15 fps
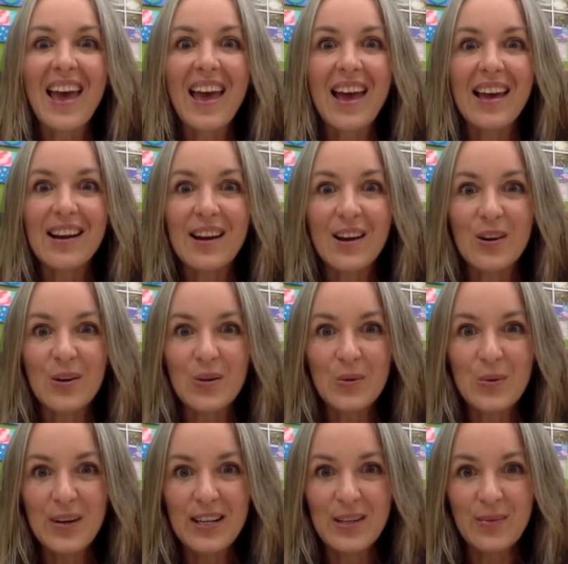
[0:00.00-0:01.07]
and I
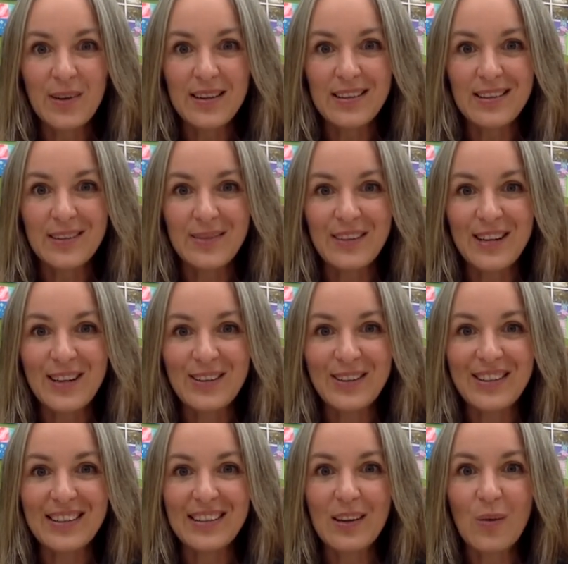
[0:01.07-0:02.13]
always wonder when I look
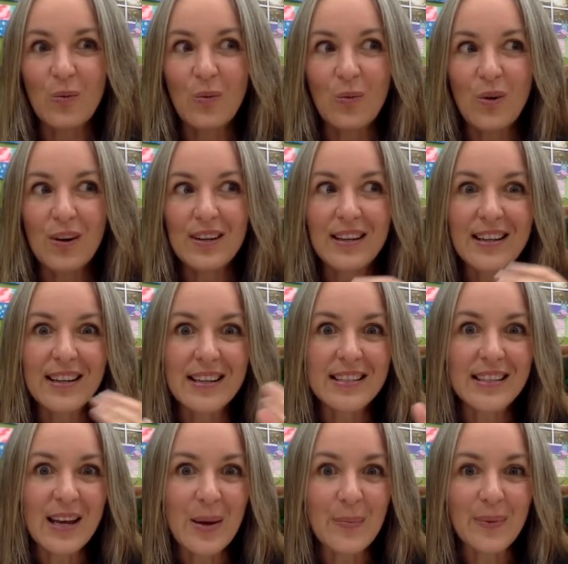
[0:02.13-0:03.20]
at it what
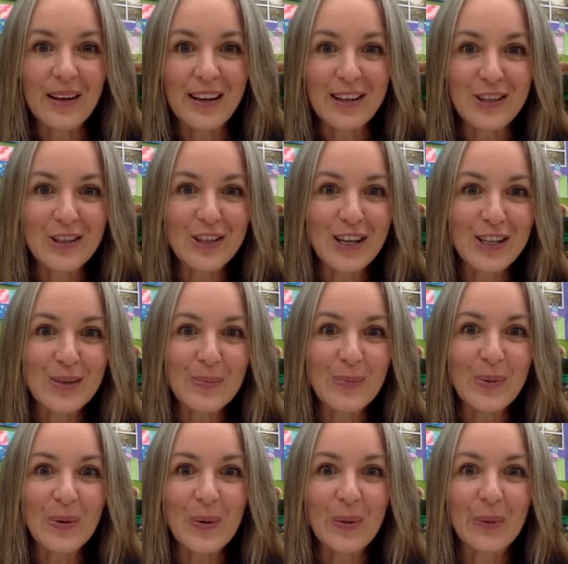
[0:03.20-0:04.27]
is happening just
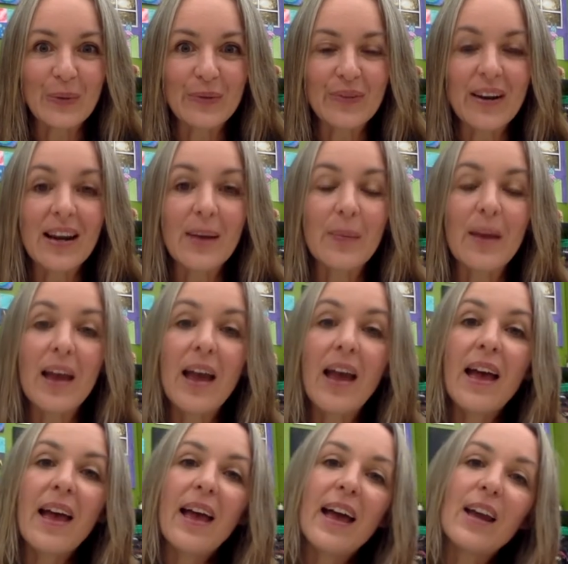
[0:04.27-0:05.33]
beyond the frame
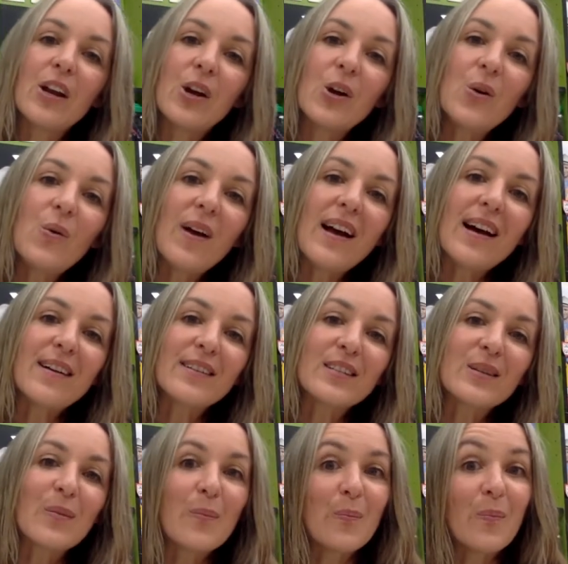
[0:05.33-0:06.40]
and who
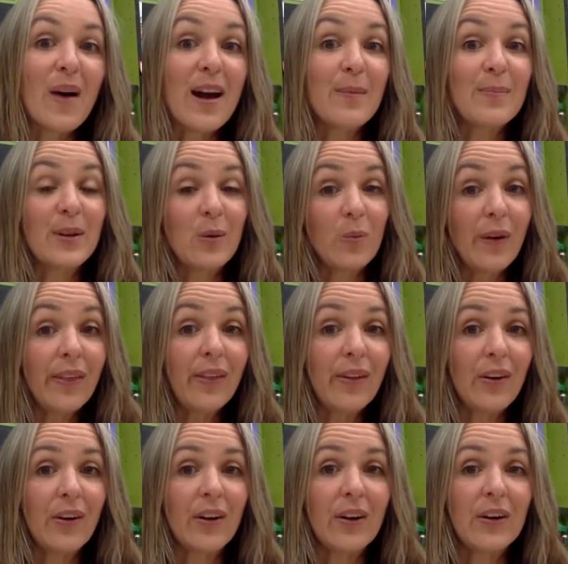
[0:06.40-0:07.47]
else might be with
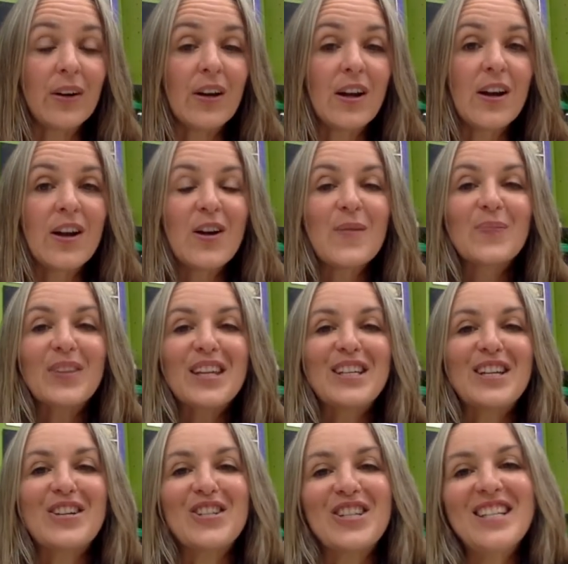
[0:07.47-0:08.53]
her.
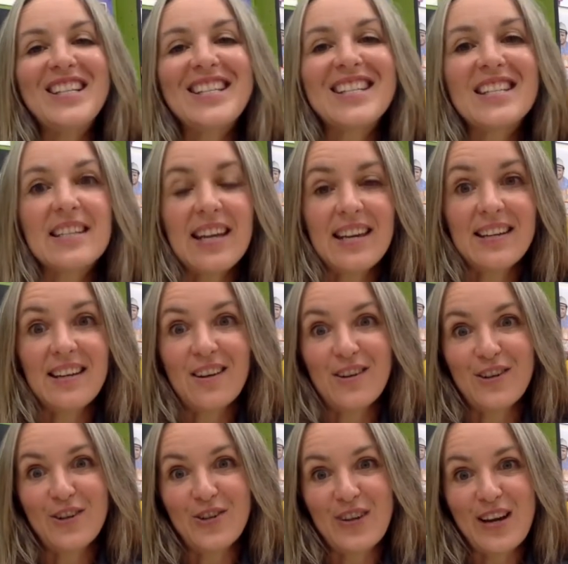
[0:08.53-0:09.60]
Now, she is standing on
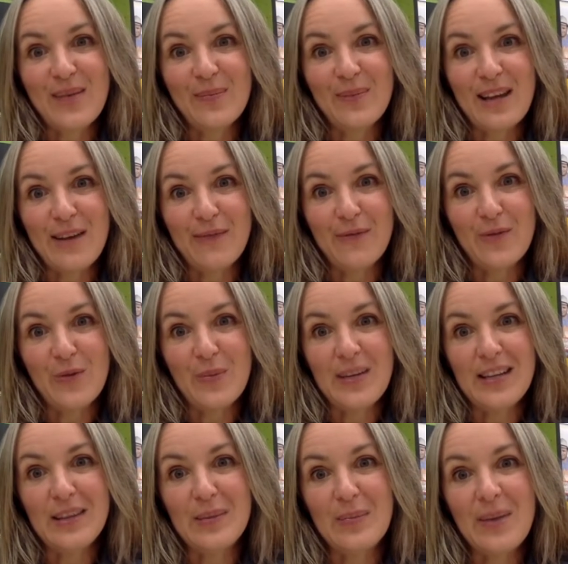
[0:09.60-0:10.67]
a train platform, and
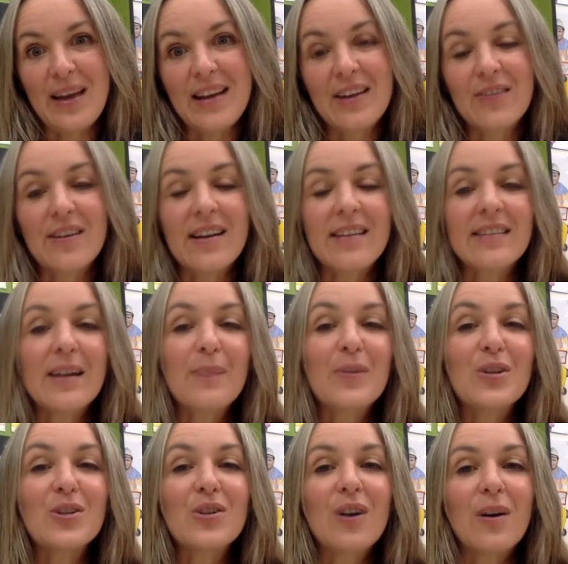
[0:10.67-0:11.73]
in the background at the
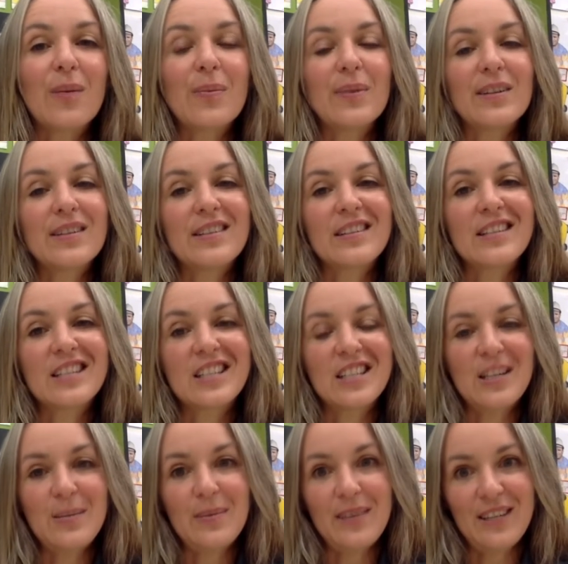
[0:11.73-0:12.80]
top is a
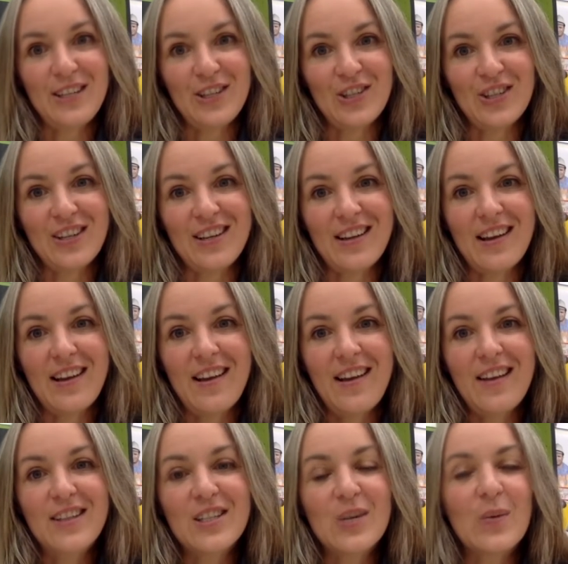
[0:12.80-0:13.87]
steam engine,
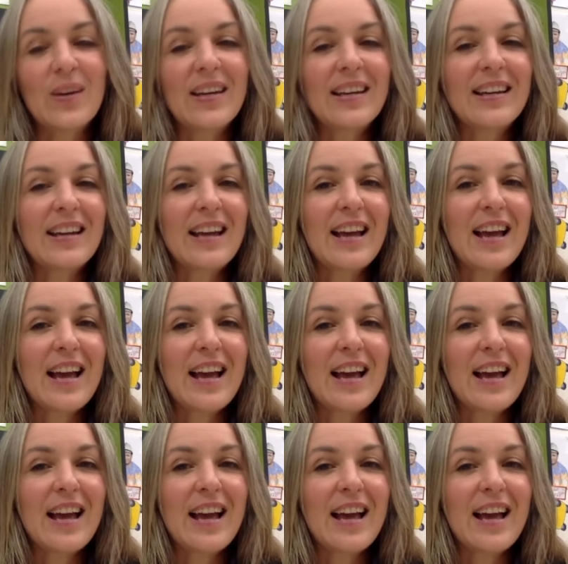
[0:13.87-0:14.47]
so we can